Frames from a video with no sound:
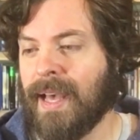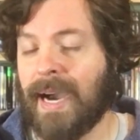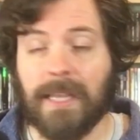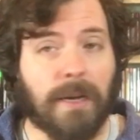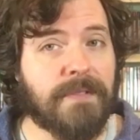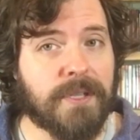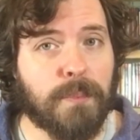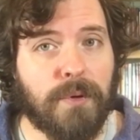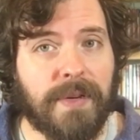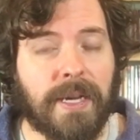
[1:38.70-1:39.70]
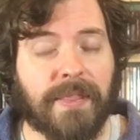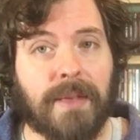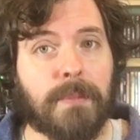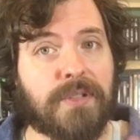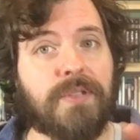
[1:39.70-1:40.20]
I love this movie. I
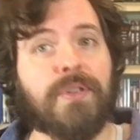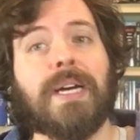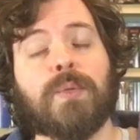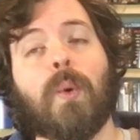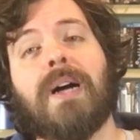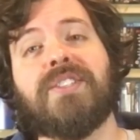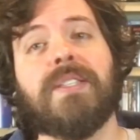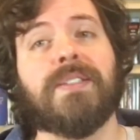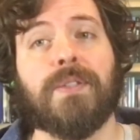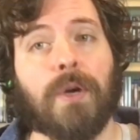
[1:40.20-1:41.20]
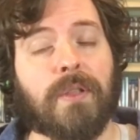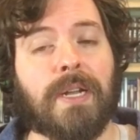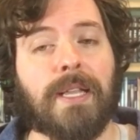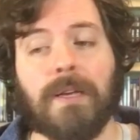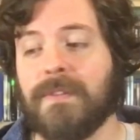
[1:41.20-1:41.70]
think most of you guys watching this know that
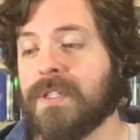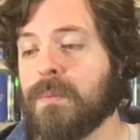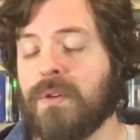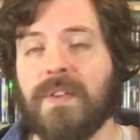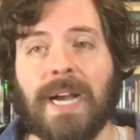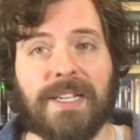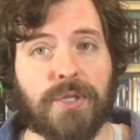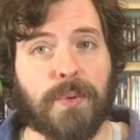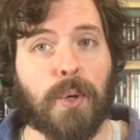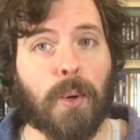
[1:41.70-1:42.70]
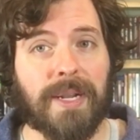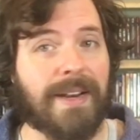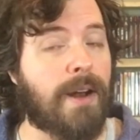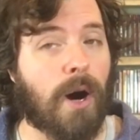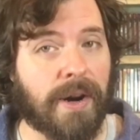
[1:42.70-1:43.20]
I love this movie. I just recorded
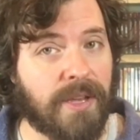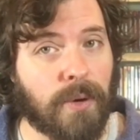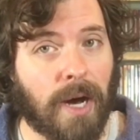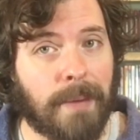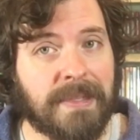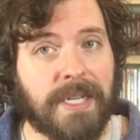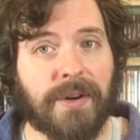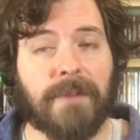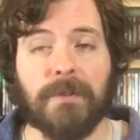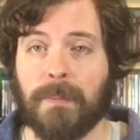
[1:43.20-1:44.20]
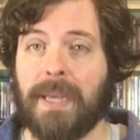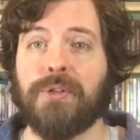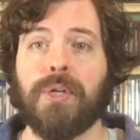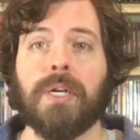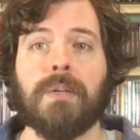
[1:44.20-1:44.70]
an audio commentary for the
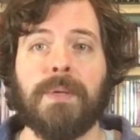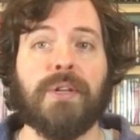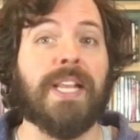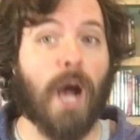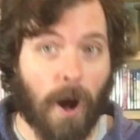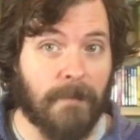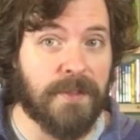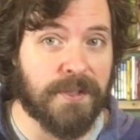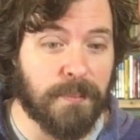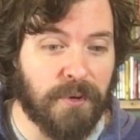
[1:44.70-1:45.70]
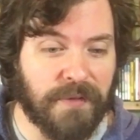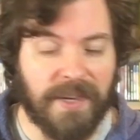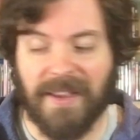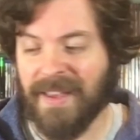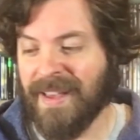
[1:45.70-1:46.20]
Patreon community of this
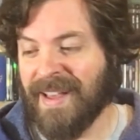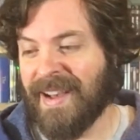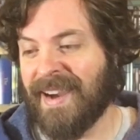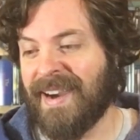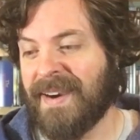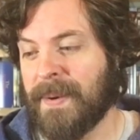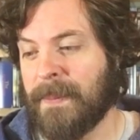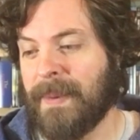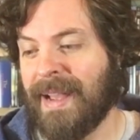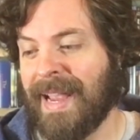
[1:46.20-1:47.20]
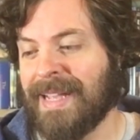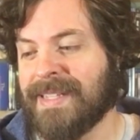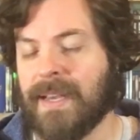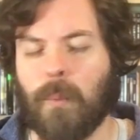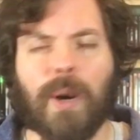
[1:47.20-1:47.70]
movie. Um,
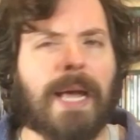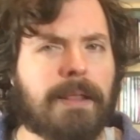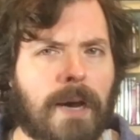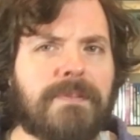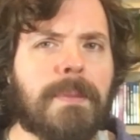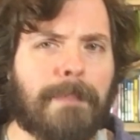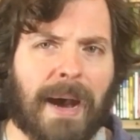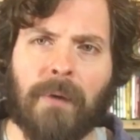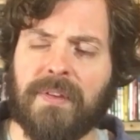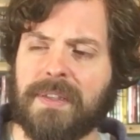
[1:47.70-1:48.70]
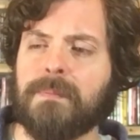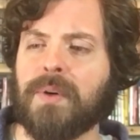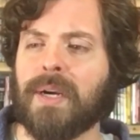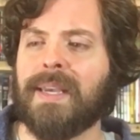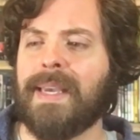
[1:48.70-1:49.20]
and uh, what I loved about this
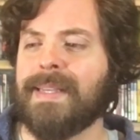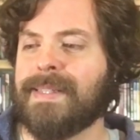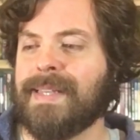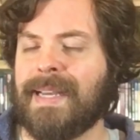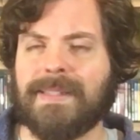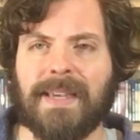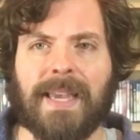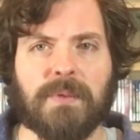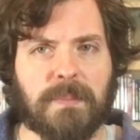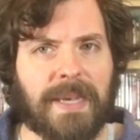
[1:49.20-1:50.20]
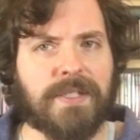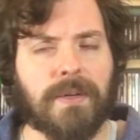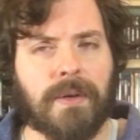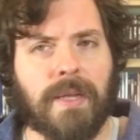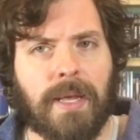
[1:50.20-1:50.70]
book is that uh, it was based
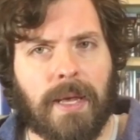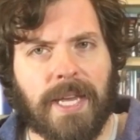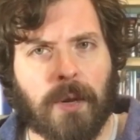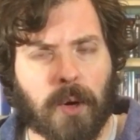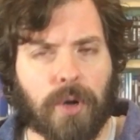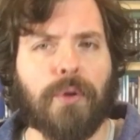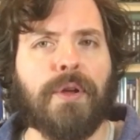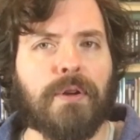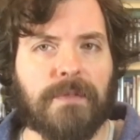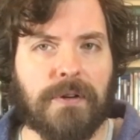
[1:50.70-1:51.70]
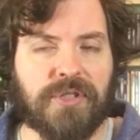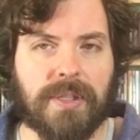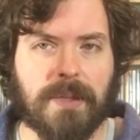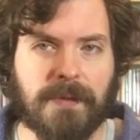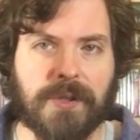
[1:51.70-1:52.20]
on you know earlier
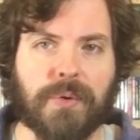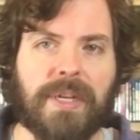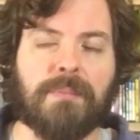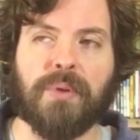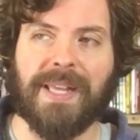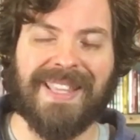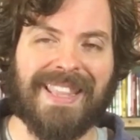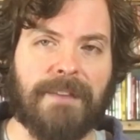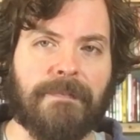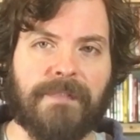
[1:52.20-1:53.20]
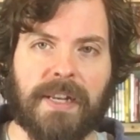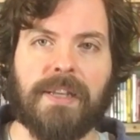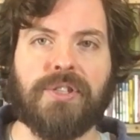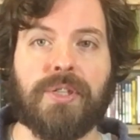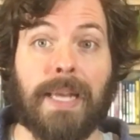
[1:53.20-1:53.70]
versions of the screenplay than the
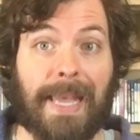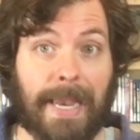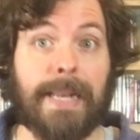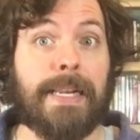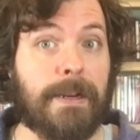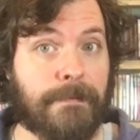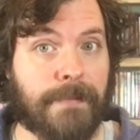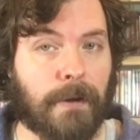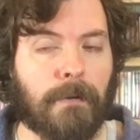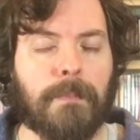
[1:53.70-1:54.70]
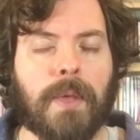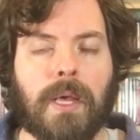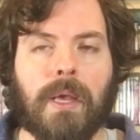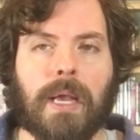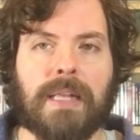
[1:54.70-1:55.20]
finished edited film.
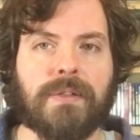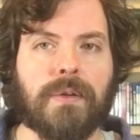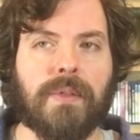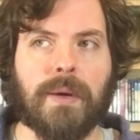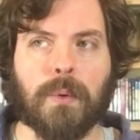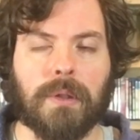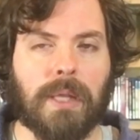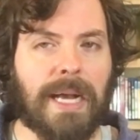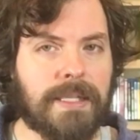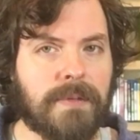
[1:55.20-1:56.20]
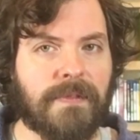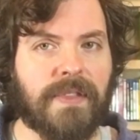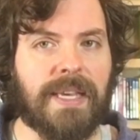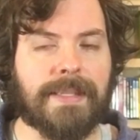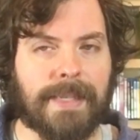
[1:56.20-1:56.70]
And so there were lots of
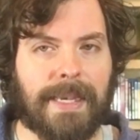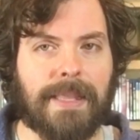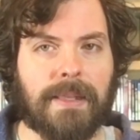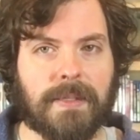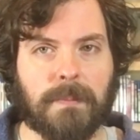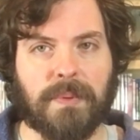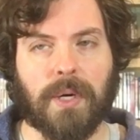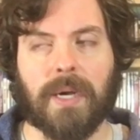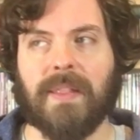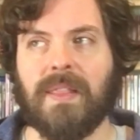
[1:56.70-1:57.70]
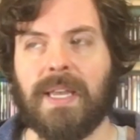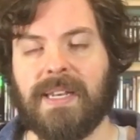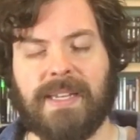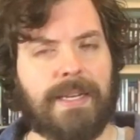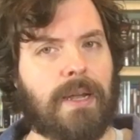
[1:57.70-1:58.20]
things in this book
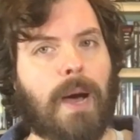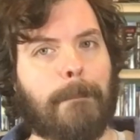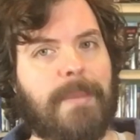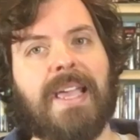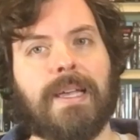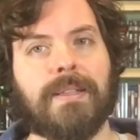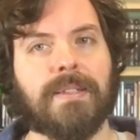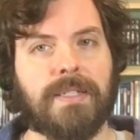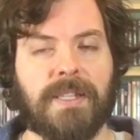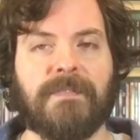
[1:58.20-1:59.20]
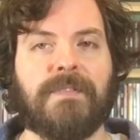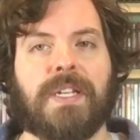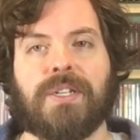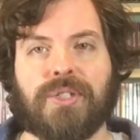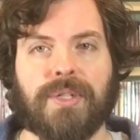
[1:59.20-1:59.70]
that did not make it to the
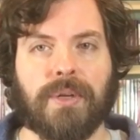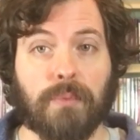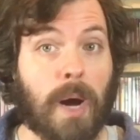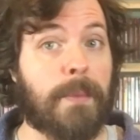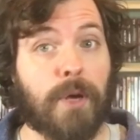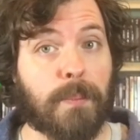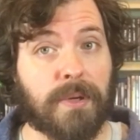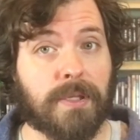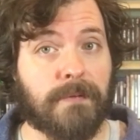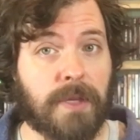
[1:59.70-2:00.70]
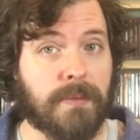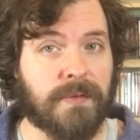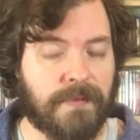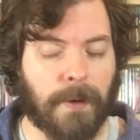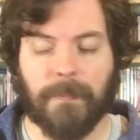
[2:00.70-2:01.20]
finished Robin Hood Prince of Thieves
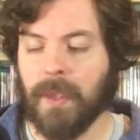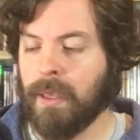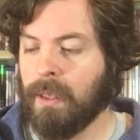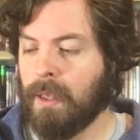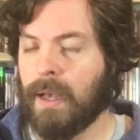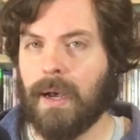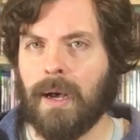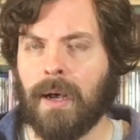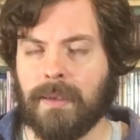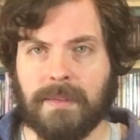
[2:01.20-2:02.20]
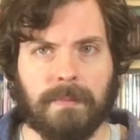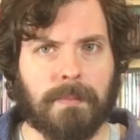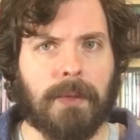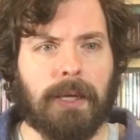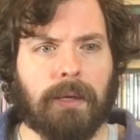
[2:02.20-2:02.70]
film. Uh,
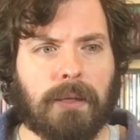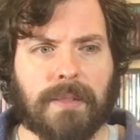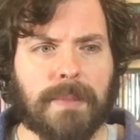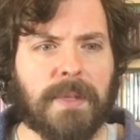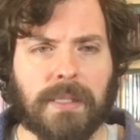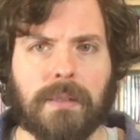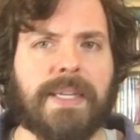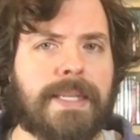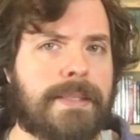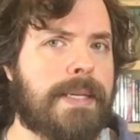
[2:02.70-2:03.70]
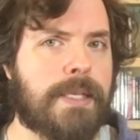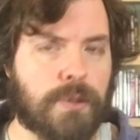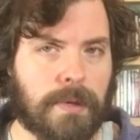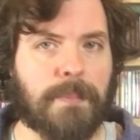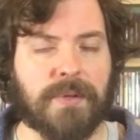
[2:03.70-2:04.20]
some some of the deleted
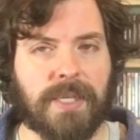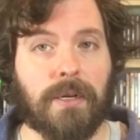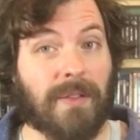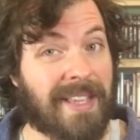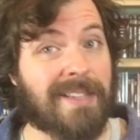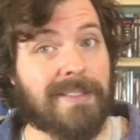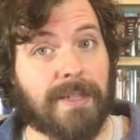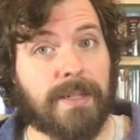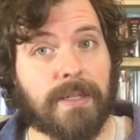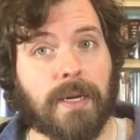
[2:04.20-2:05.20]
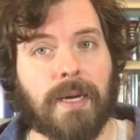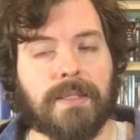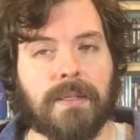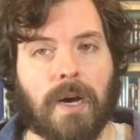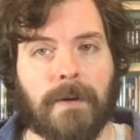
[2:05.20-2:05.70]
scenes are represented on the extended
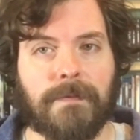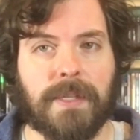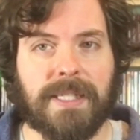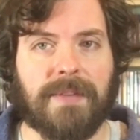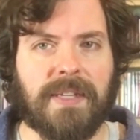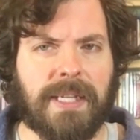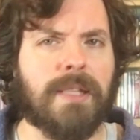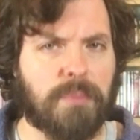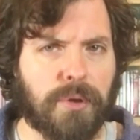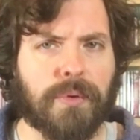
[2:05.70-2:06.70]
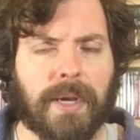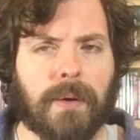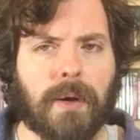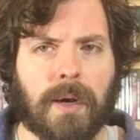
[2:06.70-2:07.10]
cut of the DVD, the Blu-ray.